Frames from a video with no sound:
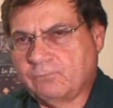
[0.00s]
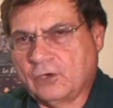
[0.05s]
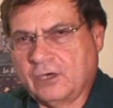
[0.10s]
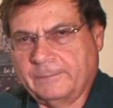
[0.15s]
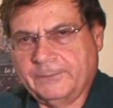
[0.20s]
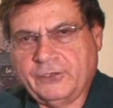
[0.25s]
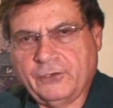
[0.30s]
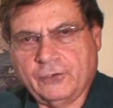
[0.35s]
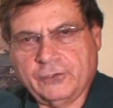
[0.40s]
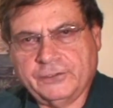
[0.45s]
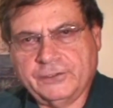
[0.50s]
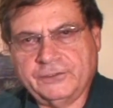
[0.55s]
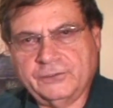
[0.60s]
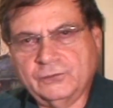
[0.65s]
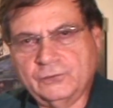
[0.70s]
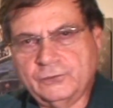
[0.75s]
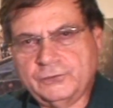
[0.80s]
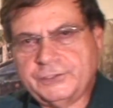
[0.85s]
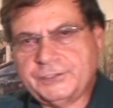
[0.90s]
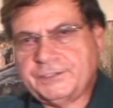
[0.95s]
probably heard the
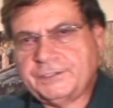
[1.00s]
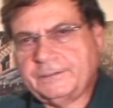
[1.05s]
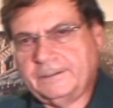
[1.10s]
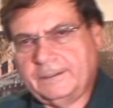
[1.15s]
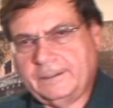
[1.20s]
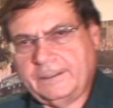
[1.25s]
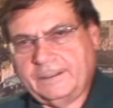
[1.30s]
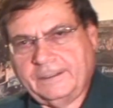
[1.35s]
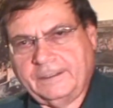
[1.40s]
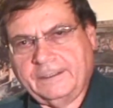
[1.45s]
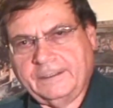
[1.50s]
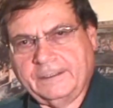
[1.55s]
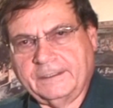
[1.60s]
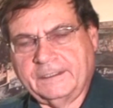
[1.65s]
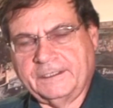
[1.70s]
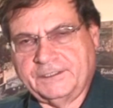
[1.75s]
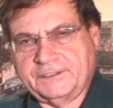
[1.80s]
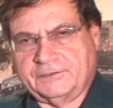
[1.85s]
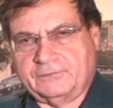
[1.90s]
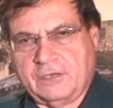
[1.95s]
news,
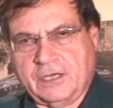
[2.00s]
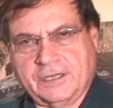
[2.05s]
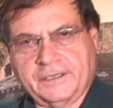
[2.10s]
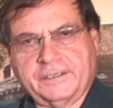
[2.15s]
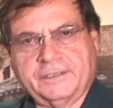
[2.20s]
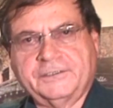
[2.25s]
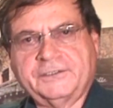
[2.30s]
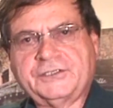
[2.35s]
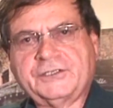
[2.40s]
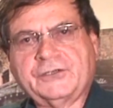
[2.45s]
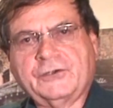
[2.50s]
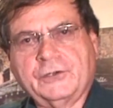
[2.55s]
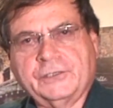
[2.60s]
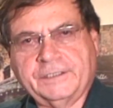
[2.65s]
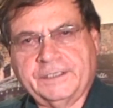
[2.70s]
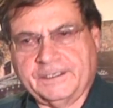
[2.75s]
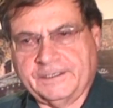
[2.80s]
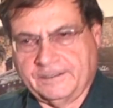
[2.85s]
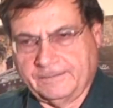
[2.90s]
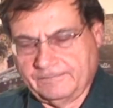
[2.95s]
there's a lot of concern
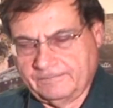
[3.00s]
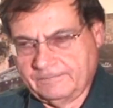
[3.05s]
there.